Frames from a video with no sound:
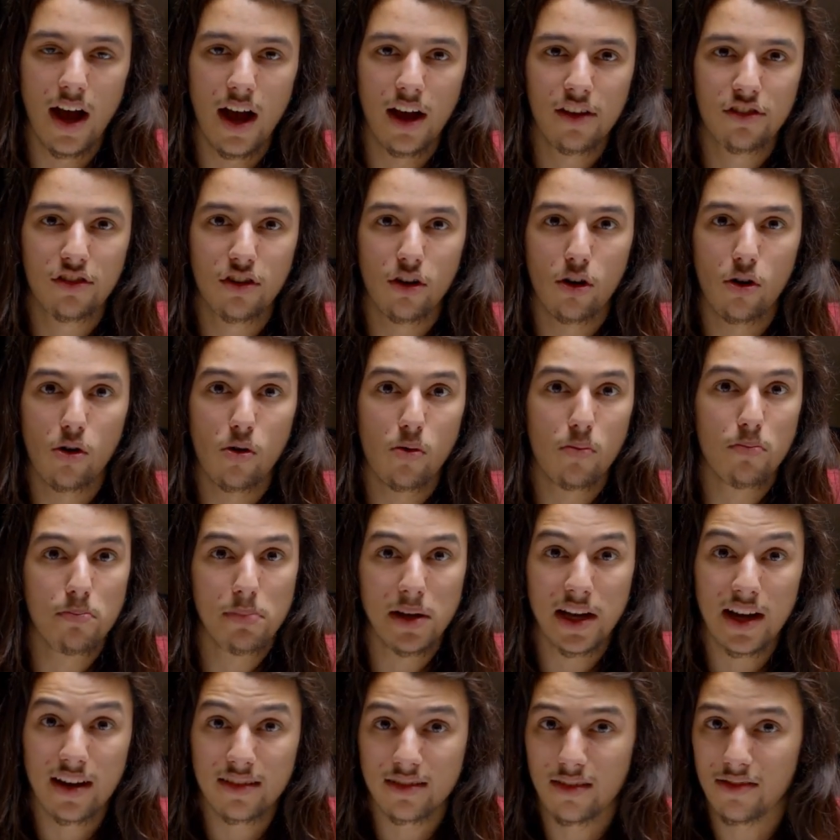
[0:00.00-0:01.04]
So
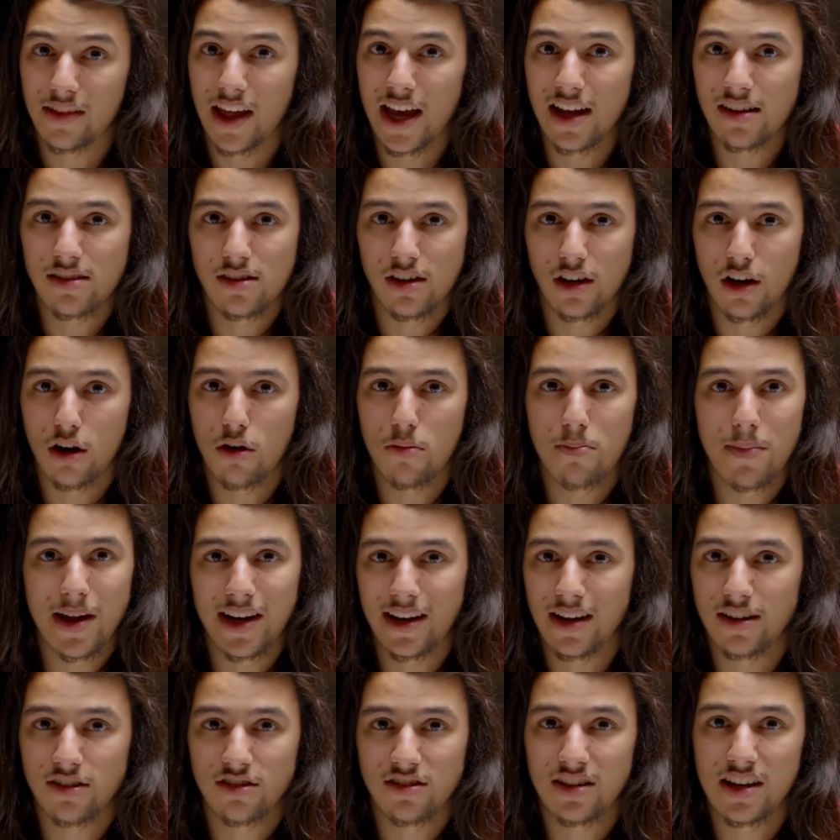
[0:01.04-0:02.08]
because of that, it meant
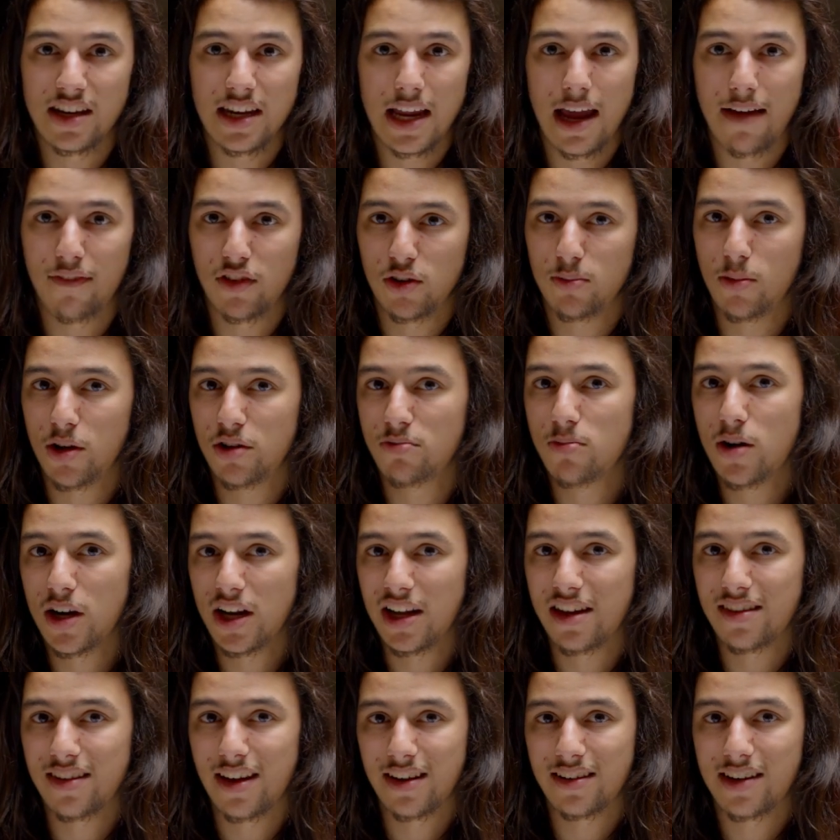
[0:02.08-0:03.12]
I just didn't have as much money
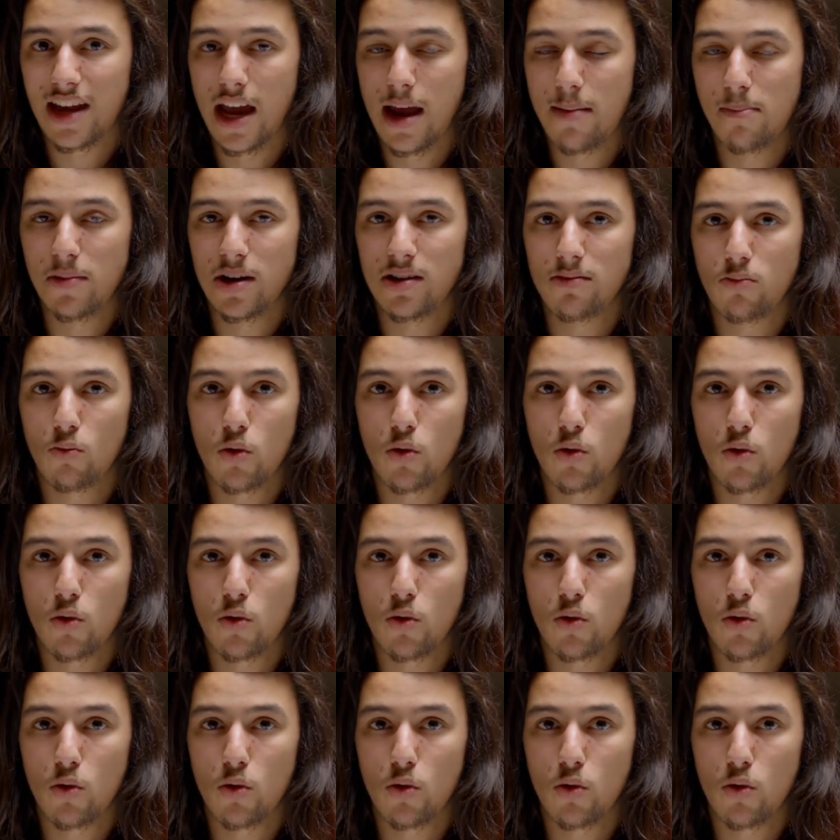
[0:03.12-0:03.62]
at that time and